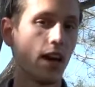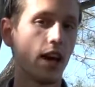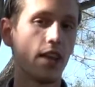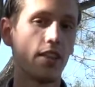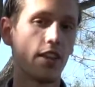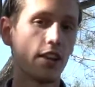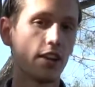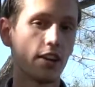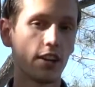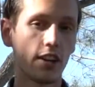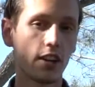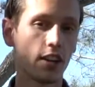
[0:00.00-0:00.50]
and
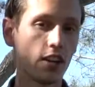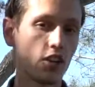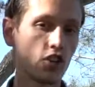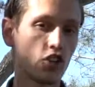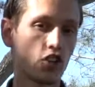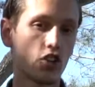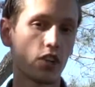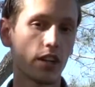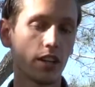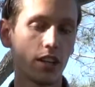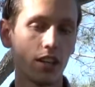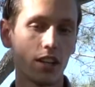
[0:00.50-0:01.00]
then you're going to
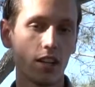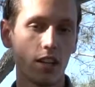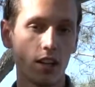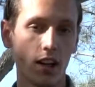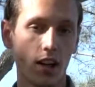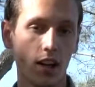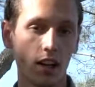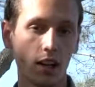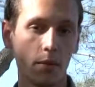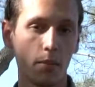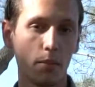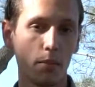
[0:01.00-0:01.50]
treat the
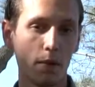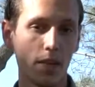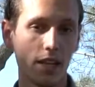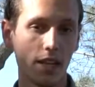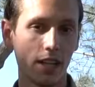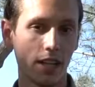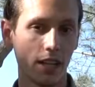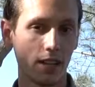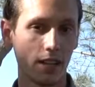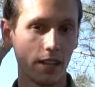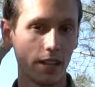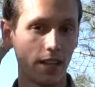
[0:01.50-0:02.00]
dog
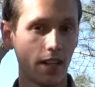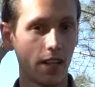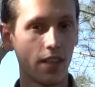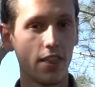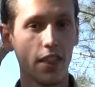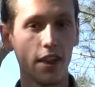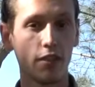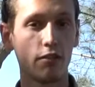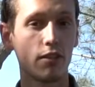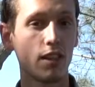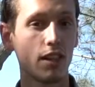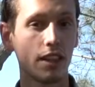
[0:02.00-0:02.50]
immediately and
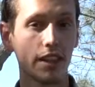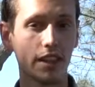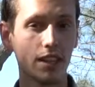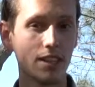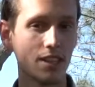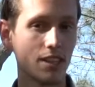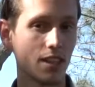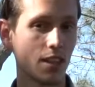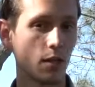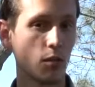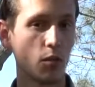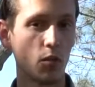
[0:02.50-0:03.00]
then
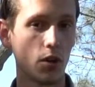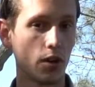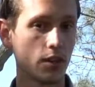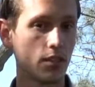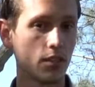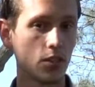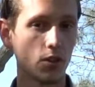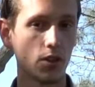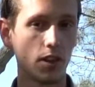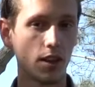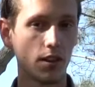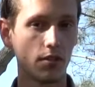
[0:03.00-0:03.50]
release them
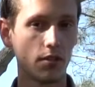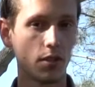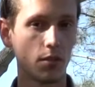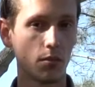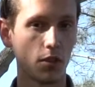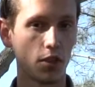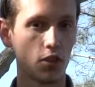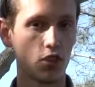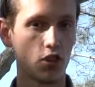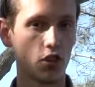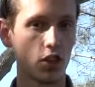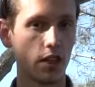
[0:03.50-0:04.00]
once you give them
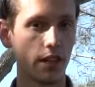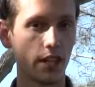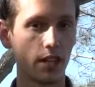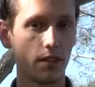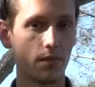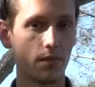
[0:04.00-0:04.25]
the treat.